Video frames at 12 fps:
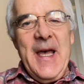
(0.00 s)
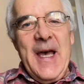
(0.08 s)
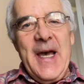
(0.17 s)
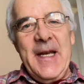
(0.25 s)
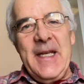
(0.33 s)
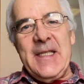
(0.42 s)

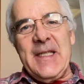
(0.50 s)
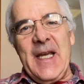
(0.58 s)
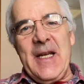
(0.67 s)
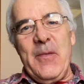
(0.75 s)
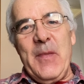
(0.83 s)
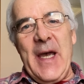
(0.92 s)
And isn't
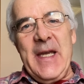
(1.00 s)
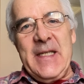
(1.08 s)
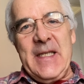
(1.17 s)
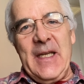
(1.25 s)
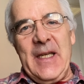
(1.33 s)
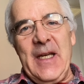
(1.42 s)
that
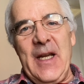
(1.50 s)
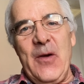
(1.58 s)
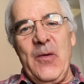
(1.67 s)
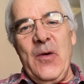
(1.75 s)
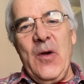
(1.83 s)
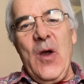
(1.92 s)
amazing? You
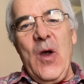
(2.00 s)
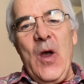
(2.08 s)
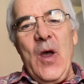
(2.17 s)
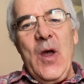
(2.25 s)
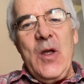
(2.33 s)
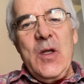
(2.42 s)
know,
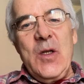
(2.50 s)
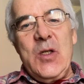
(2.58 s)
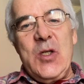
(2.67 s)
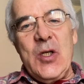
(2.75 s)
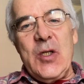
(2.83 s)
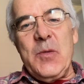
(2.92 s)

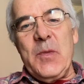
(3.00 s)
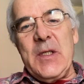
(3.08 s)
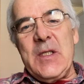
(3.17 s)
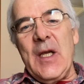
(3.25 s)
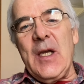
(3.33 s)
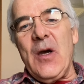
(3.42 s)

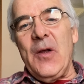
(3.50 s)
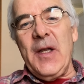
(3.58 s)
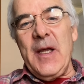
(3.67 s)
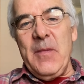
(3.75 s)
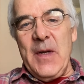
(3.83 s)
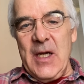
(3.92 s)
judgment and
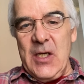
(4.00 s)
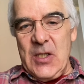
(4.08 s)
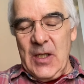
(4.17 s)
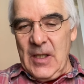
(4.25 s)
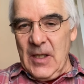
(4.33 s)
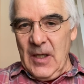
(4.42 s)

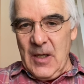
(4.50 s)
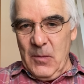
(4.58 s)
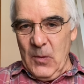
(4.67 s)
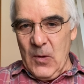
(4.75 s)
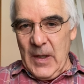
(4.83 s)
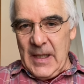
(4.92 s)
condemnation can
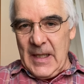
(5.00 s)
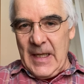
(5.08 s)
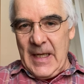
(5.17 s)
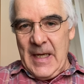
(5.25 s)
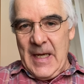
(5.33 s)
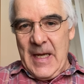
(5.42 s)
come
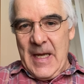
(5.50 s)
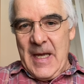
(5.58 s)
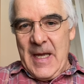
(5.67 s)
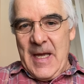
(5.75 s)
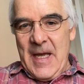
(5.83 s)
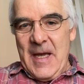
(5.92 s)
quickly,
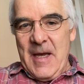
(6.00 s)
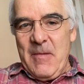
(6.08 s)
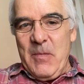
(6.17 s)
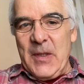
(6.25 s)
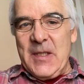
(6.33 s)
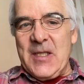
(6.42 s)

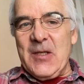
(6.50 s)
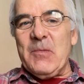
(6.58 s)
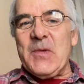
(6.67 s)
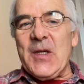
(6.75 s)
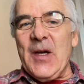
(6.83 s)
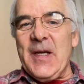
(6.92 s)
but
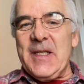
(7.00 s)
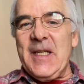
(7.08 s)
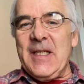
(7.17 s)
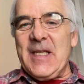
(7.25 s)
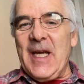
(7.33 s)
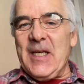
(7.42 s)
sometimes
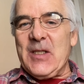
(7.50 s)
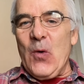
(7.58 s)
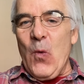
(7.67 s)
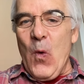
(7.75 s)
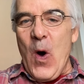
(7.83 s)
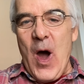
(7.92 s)
it takes a
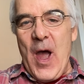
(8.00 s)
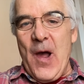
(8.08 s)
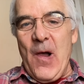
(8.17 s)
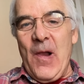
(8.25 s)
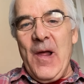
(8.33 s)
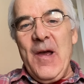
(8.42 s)

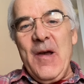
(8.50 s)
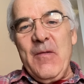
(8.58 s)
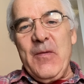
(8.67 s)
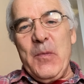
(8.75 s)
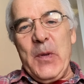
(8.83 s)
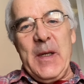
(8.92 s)
while
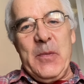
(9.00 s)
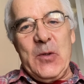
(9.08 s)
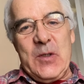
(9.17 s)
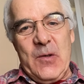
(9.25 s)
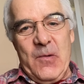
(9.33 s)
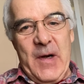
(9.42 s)
for
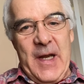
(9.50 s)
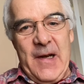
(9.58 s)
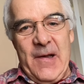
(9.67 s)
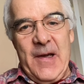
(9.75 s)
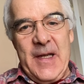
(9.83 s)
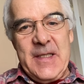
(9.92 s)
people to
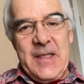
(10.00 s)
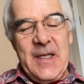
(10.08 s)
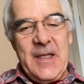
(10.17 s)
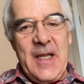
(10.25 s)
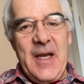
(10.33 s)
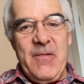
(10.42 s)
realise
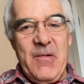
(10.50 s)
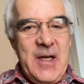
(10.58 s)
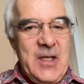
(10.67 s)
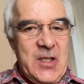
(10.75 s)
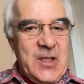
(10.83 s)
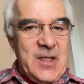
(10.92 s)
that they
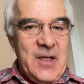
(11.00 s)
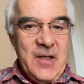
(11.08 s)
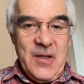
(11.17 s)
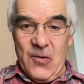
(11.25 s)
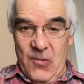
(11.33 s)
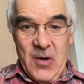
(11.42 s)
reached
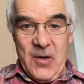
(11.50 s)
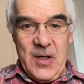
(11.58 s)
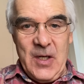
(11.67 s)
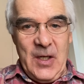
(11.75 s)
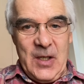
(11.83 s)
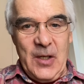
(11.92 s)
the wrong
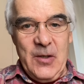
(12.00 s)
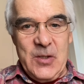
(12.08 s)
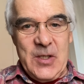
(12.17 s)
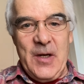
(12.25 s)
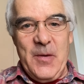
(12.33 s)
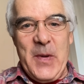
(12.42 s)

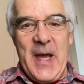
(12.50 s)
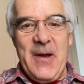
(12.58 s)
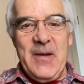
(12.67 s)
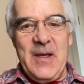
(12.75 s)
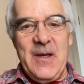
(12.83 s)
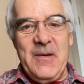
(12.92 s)
conclusion
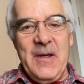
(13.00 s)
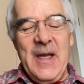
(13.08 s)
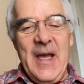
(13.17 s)
about you.